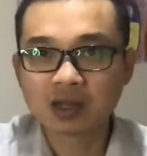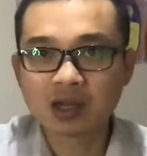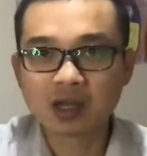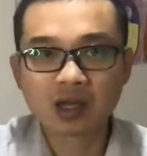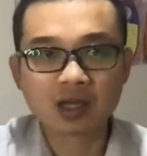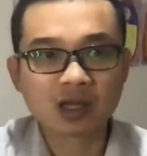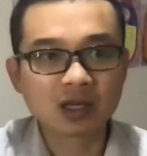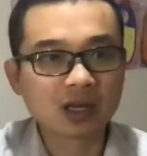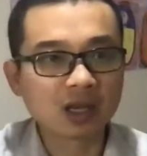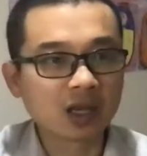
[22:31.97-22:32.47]

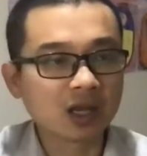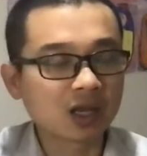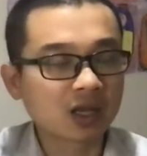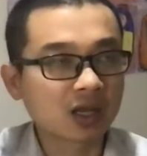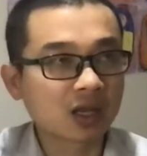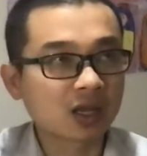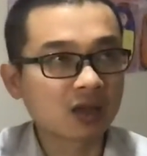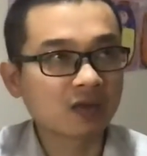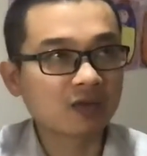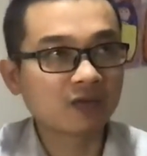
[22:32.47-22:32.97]
And they
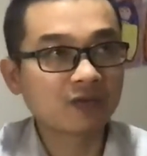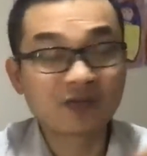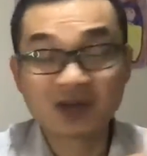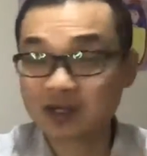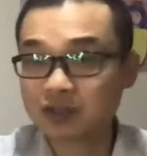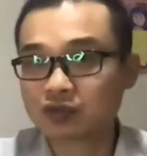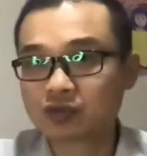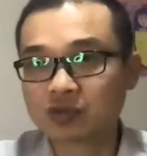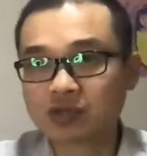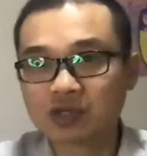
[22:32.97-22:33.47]
get
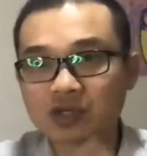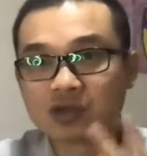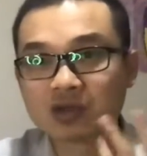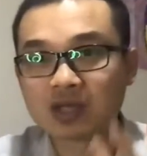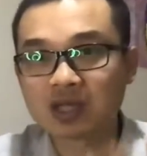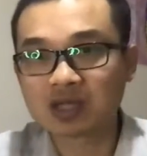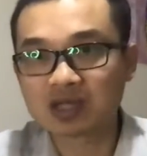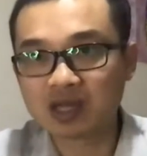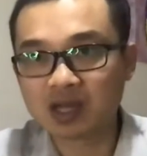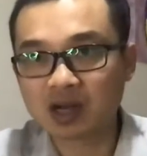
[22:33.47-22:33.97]
frustrated, you
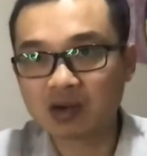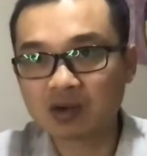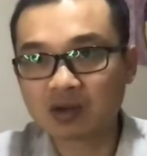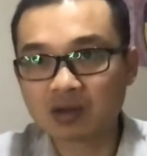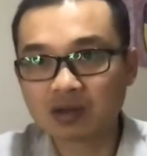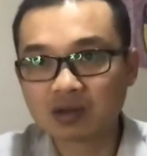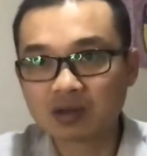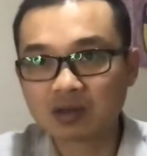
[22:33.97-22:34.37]
can tell it.